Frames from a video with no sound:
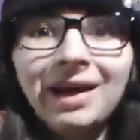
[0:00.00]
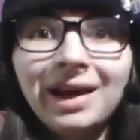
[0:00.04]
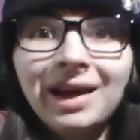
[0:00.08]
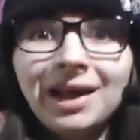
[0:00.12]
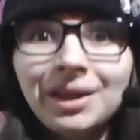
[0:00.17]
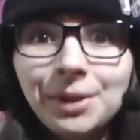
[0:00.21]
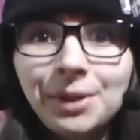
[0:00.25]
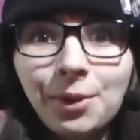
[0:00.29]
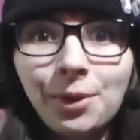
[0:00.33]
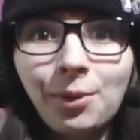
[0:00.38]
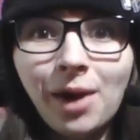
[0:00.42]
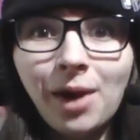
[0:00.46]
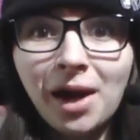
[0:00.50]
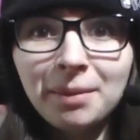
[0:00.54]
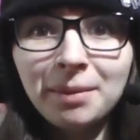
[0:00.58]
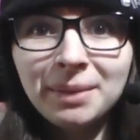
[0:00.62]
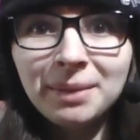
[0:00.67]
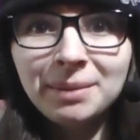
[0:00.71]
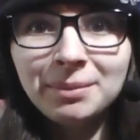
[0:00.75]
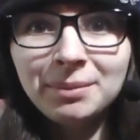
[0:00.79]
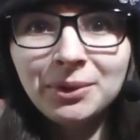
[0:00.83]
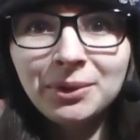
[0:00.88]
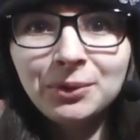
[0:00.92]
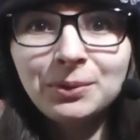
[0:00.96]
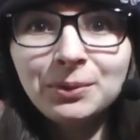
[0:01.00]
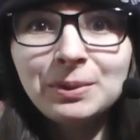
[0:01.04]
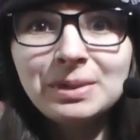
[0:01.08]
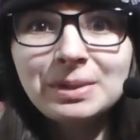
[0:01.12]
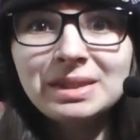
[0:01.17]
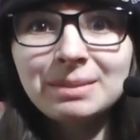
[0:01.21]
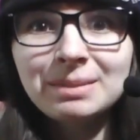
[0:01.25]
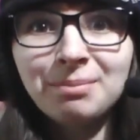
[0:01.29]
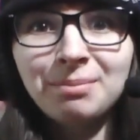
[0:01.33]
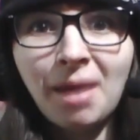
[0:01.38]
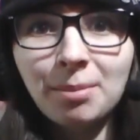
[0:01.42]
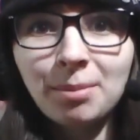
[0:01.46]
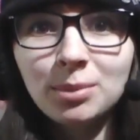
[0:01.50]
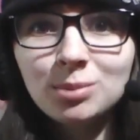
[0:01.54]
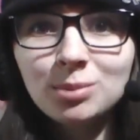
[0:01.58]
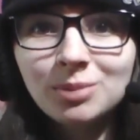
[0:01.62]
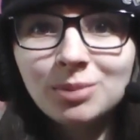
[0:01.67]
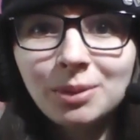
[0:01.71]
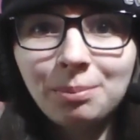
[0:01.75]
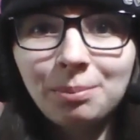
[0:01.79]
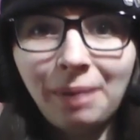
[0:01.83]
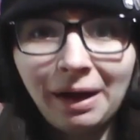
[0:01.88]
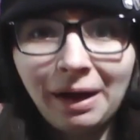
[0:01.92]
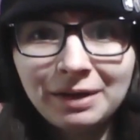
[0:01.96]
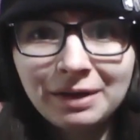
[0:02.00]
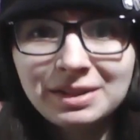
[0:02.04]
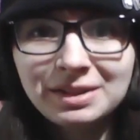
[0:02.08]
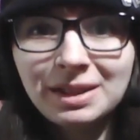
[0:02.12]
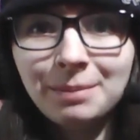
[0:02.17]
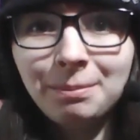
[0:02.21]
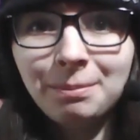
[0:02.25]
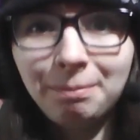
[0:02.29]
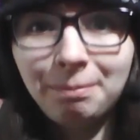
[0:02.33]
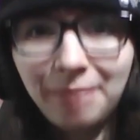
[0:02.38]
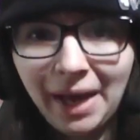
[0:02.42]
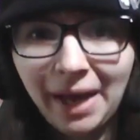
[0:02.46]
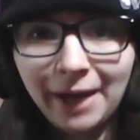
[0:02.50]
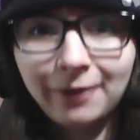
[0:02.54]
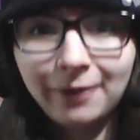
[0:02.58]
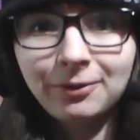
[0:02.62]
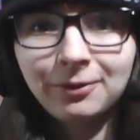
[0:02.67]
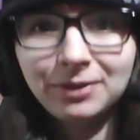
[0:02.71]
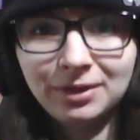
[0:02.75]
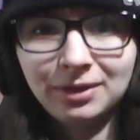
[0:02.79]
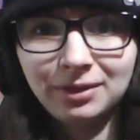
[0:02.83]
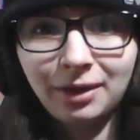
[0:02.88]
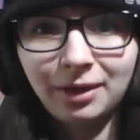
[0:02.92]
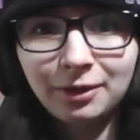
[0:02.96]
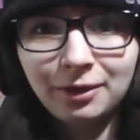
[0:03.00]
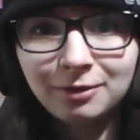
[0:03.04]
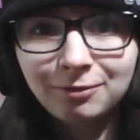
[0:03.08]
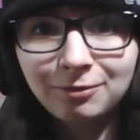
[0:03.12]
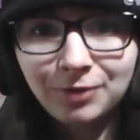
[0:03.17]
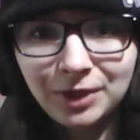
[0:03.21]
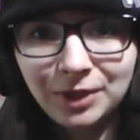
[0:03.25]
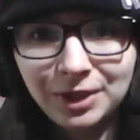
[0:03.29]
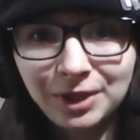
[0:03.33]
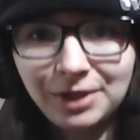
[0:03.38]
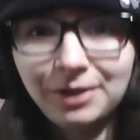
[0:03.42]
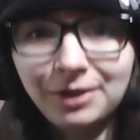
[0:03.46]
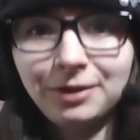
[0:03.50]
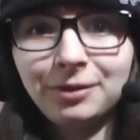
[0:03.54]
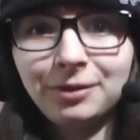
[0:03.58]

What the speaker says: Hello ARMYMOOs, Mamamoo Bangtam back with another video.